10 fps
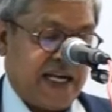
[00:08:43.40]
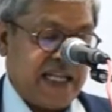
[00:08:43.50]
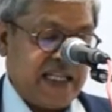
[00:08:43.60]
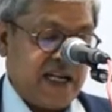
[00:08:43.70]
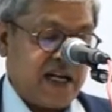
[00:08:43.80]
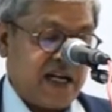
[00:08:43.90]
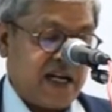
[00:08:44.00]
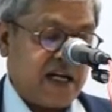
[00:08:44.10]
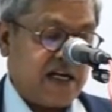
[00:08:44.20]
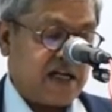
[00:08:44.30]
Indira
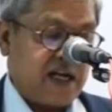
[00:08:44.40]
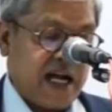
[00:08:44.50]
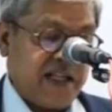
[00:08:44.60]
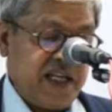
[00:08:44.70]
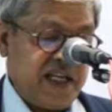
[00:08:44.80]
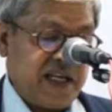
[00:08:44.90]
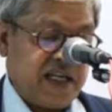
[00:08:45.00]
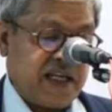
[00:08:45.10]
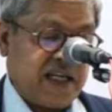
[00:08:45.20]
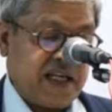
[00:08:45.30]
Gandhi
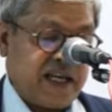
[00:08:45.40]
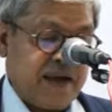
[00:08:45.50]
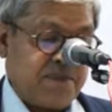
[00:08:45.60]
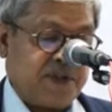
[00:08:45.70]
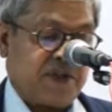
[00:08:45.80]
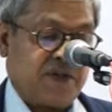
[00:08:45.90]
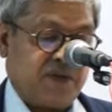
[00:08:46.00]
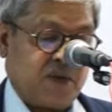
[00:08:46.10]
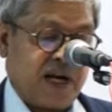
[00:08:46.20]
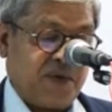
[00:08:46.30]
kept
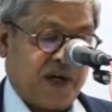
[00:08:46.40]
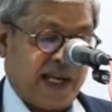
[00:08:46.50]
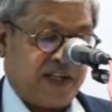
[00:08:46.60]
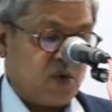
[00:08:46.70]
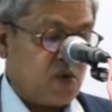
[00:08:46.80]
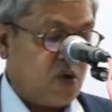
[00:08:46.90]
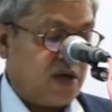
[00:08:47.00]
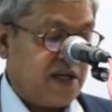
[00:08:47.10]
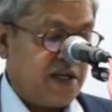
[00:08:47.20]
what I would like to call